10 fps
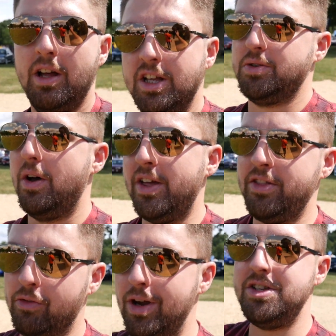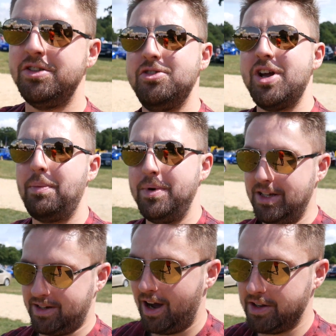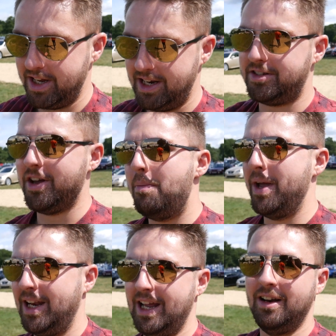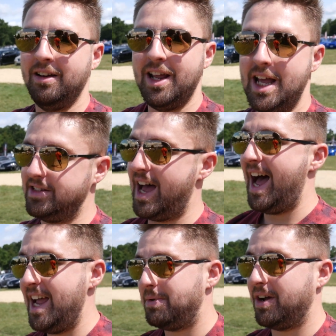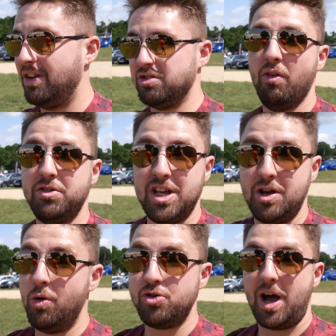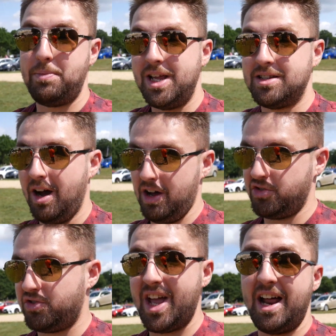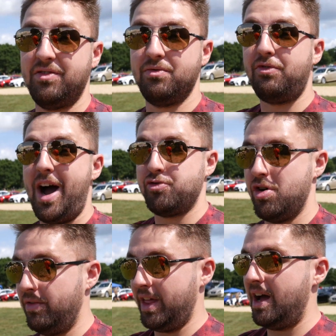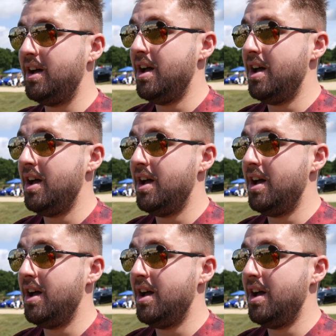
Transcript: So I think the reason the Japanese car scene is so big in England is A, because obviously all Japanese cars, standard from factory over there,